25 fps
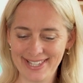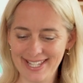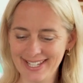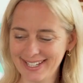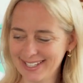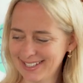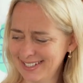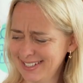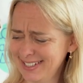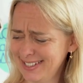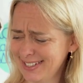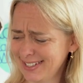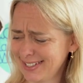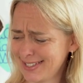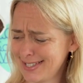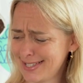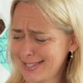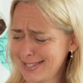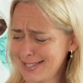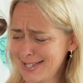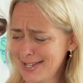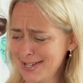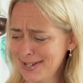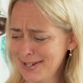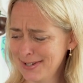They're going to look
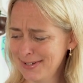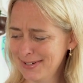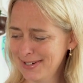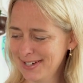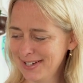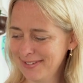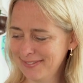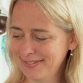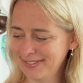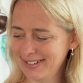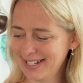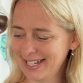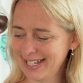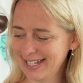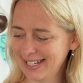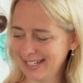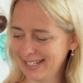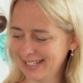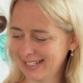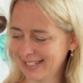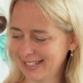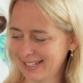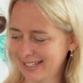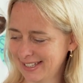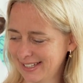so
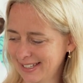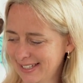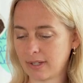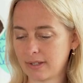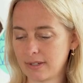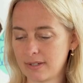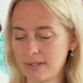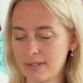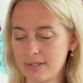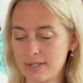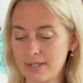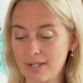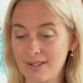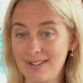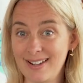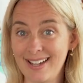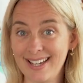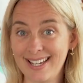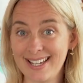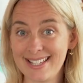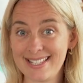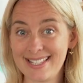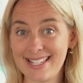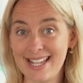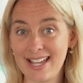lovely. So
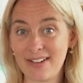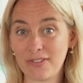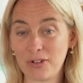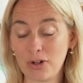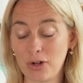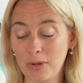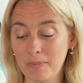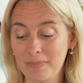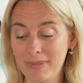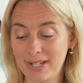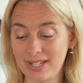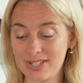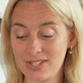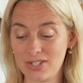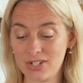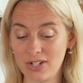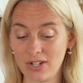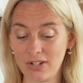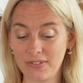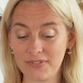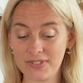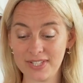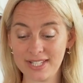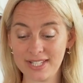like I say, I've got a mixture of